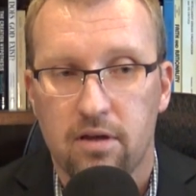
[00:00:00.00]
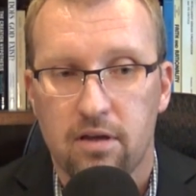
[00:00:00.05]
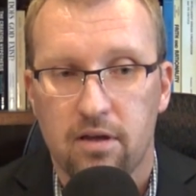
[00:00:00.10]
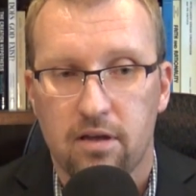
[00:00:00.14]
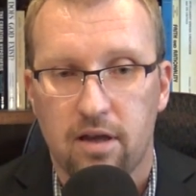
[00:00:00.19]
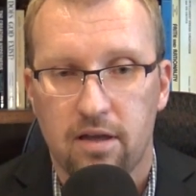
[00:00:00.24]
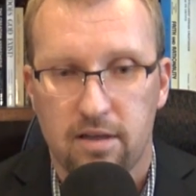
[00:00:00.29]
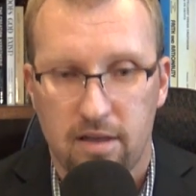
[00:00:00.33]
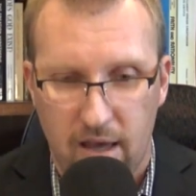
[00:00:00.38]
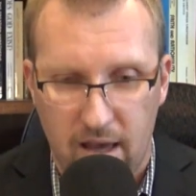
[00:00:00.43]

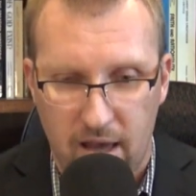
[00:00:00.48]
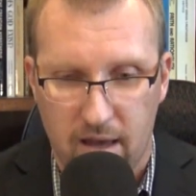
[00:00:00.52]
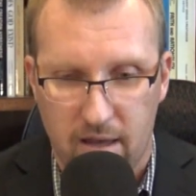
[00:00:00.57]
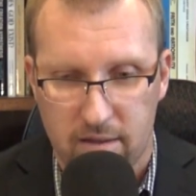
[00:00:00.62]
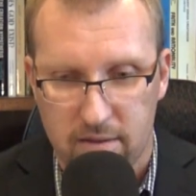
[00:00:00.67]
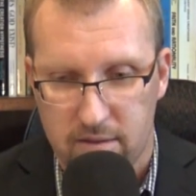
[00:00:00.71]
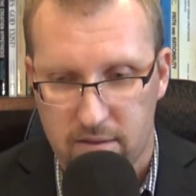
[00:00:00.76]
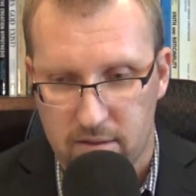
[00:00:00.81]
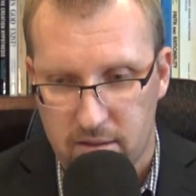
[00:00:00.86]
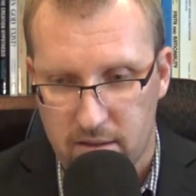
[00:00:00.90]
And
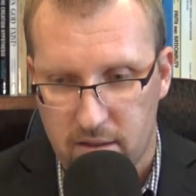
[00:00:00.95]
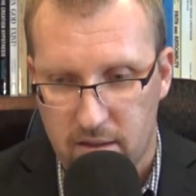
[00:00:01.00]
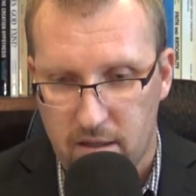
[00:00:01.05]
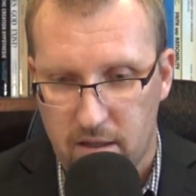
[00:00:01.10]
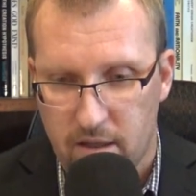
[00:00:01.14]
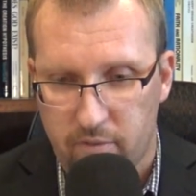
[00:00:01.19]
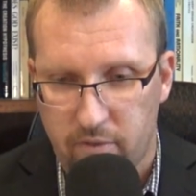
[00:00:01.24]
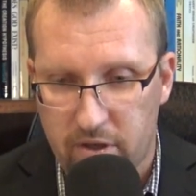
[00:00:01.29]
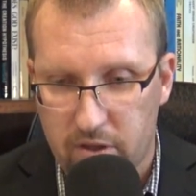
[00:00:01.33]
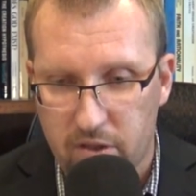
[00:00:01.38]
yet,
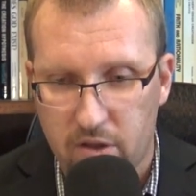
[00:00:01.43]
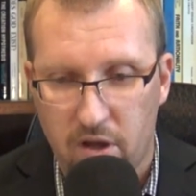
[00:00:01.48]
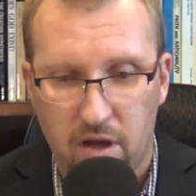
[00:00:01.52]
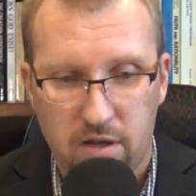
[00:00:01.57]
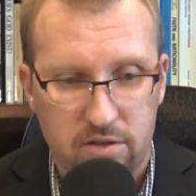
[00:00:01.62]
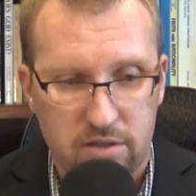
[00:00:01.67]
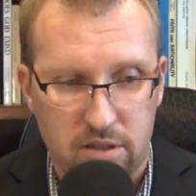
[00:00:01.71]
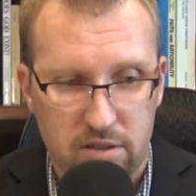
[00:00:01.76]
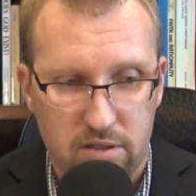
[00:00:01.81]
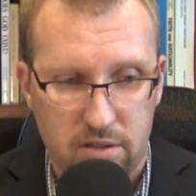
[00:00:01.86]
we
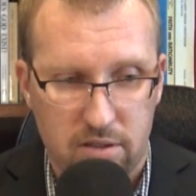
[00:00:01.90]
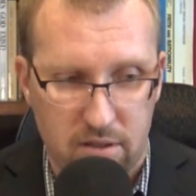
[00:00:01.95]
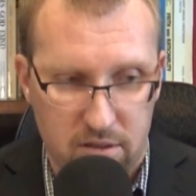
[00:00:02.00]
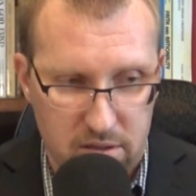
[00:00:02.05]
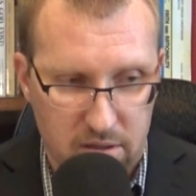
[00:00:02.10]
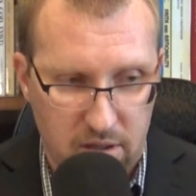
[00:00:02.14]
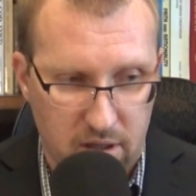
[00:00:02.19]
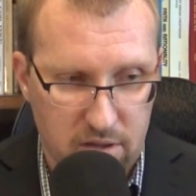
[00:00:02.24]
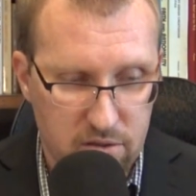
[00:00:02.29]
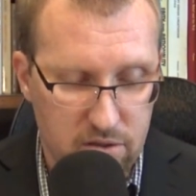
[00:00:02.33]
launch into
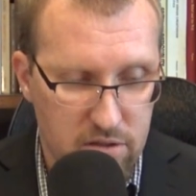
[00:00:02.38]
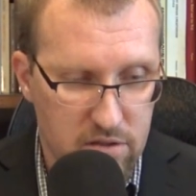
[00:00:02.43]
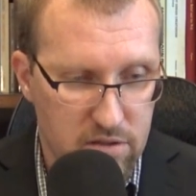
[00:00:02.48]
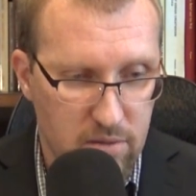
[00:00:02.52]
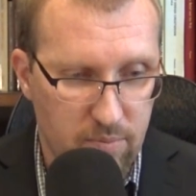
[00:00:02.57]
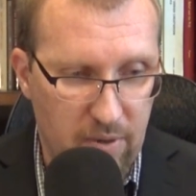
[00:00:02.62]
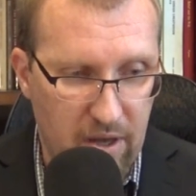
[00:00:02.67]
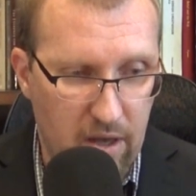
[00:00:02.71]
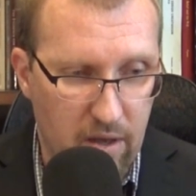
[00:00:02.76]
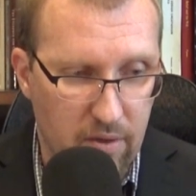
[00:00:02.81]
discussions
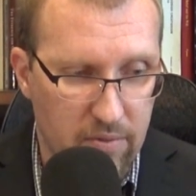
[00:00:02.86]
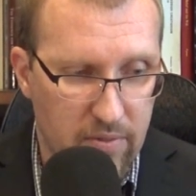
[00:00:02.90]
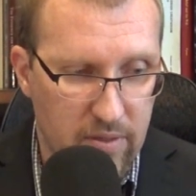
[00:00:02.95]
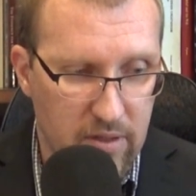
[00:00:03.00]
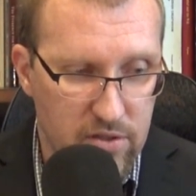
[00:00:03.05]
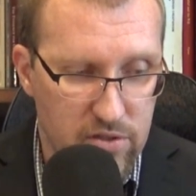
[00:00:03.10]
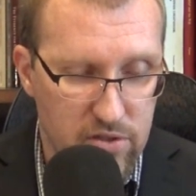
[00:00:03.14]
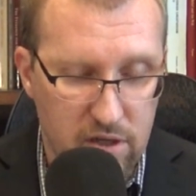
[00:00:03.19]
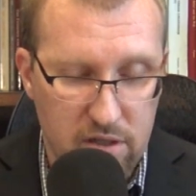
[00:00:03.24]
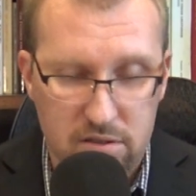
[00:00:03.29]
about
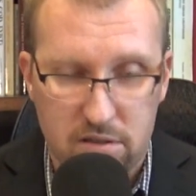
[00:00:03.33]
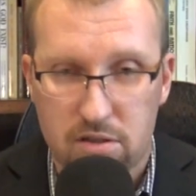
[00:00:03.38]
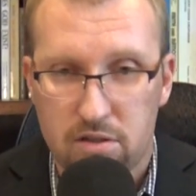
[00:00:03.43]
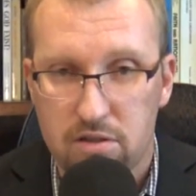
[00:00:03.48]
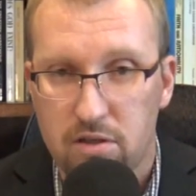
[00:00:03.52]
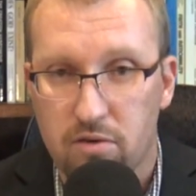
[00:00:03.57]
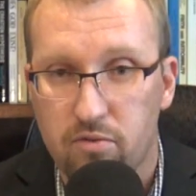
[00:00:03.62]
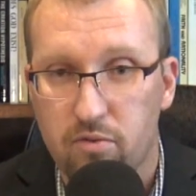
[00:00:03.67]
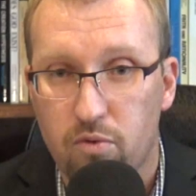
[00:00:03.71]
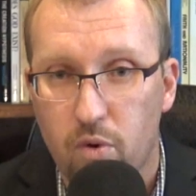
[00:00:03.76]
the
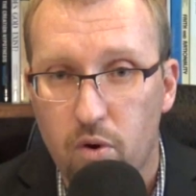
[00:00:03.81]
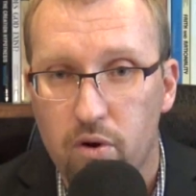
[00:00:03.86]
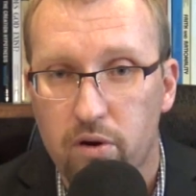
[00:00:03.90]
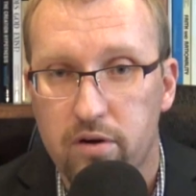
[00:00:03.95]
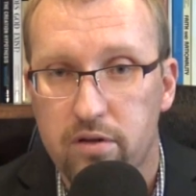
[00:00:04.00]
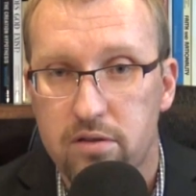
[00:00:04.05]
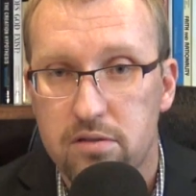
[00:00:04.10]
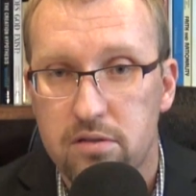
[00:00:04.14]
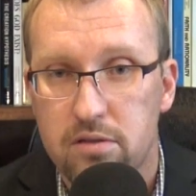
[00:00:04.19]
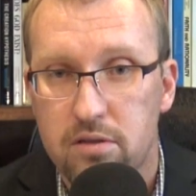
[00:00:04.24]
justice of
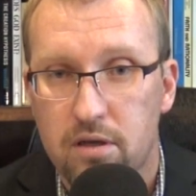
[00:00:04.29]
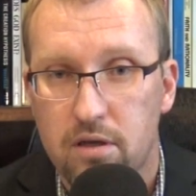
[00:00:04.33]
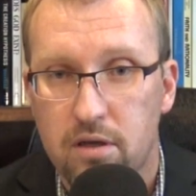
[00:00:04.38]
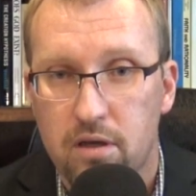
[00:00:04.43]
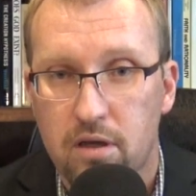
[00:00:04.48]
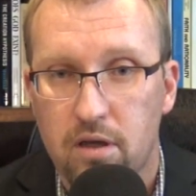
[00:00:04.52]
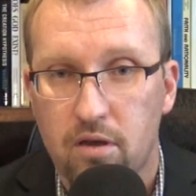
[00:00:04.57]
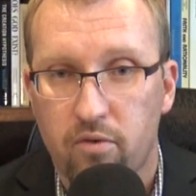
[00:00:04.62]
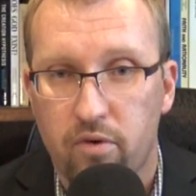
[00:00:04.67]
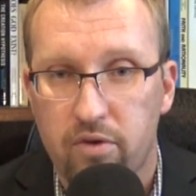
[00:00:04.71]
wars
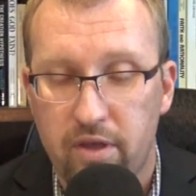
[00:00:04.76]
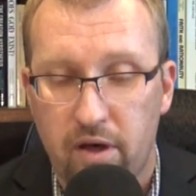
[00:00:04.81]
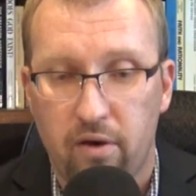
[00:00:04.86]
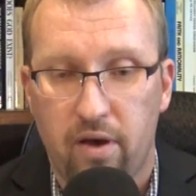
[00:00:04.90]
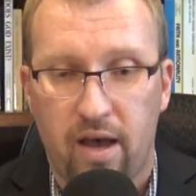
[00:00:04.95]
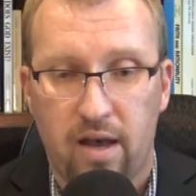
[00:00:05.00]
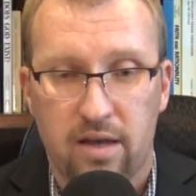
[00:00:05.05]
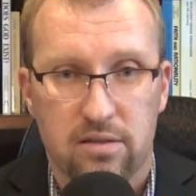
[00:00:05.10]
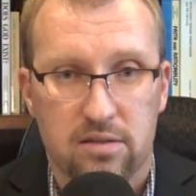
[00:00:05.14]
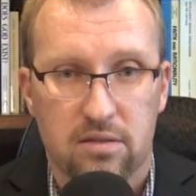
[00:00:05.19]
without
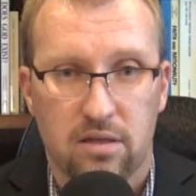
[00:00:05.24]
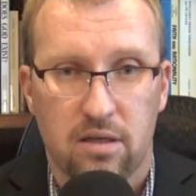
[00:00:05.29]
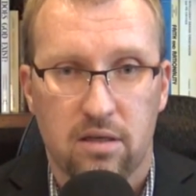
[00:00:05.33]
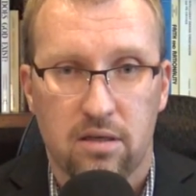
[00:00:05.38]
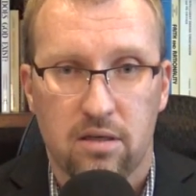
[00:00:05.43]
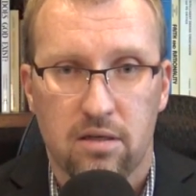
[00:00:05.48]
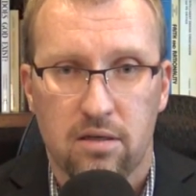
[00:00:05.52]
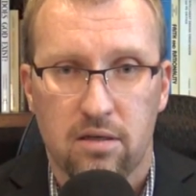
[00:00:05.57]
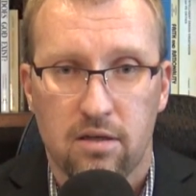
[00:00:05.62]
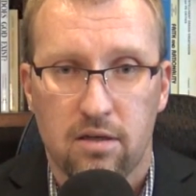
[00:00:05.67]

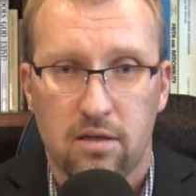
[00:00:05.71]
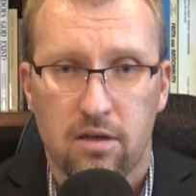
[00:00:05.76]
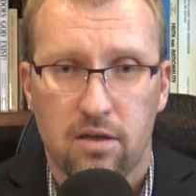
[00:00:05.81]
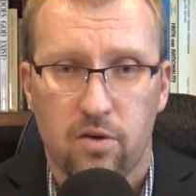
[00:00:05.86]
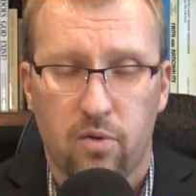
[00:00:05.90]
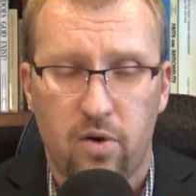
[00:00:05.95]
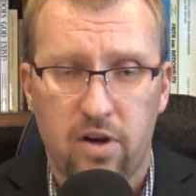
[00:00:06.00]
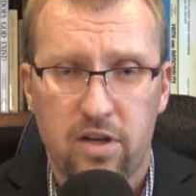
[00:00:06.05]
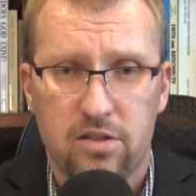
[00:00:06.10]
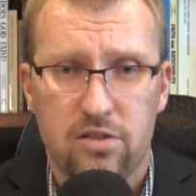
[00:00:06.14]
asking,
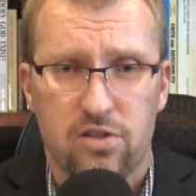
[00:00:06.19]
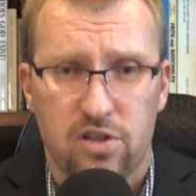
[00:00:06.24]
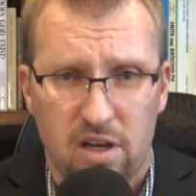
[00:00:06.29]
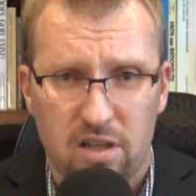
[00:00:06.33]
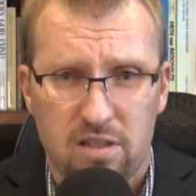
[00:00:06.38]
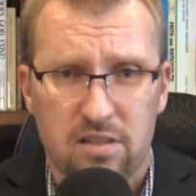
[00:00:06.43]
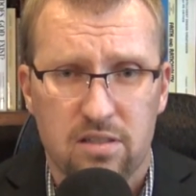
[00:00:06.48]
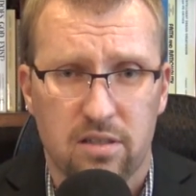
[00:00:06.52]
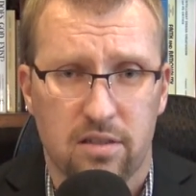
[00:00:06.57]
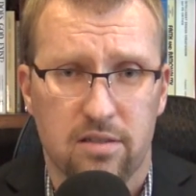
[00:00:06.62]
what is
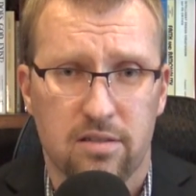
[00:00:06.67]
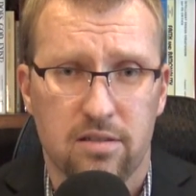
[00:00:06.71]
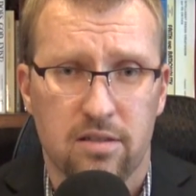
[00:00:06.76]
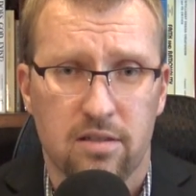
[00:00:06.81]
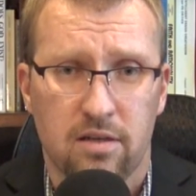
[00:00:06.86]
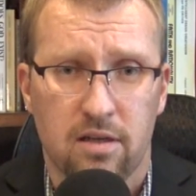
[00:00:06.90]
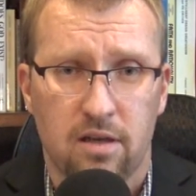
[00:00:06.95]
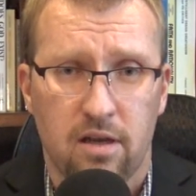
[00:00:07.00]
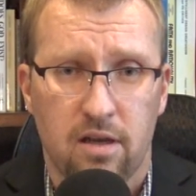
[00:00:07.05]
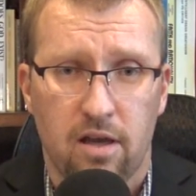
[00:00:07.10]
justice?
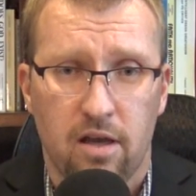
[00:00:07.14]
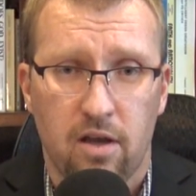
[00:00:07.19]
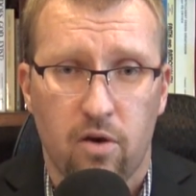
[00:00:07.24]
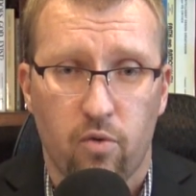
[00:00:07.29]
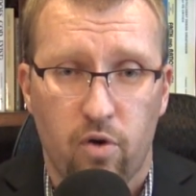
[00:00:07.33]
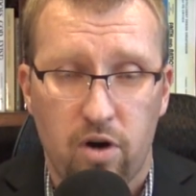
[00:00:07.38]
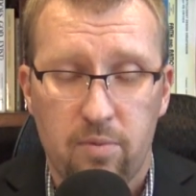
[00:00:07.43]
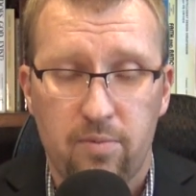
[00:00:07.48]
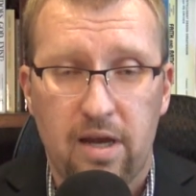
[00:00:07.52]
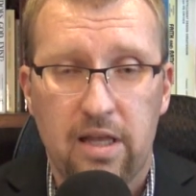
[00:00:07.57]

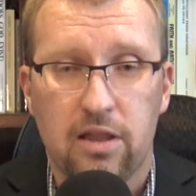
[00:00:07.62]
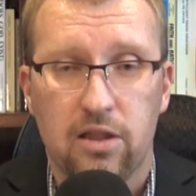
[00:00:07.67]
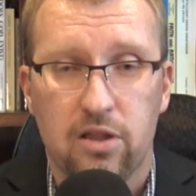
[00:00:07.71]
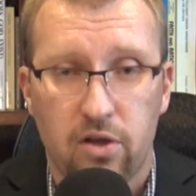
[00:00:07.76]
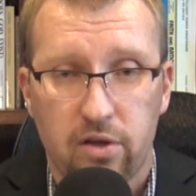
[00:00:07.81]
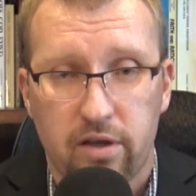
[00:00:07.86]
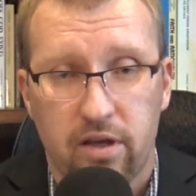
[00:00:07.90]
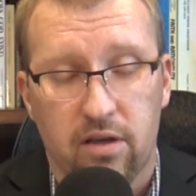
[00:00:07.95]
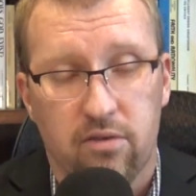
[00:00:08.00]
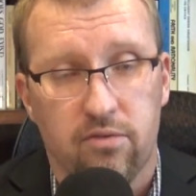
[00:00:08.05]
What am I
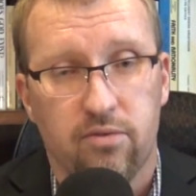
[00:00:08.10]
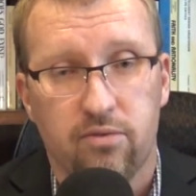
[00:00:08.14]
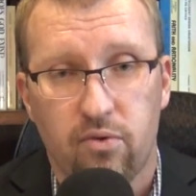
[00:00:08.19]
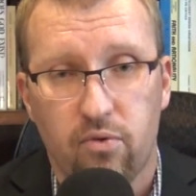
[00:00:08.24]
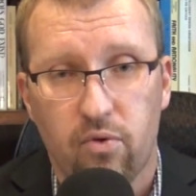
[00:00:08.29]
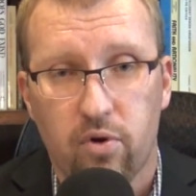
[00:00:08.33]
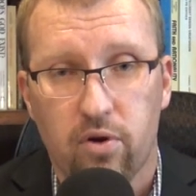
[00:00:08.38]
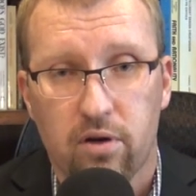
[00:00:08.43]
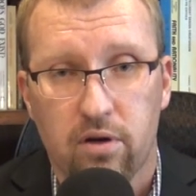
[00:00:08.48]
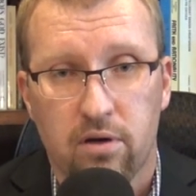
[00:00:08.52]
looking
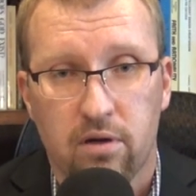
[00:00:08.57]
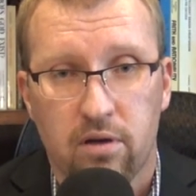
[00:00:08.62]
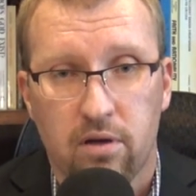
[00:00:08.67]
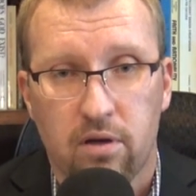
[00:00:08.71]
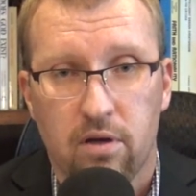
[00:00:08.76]
for?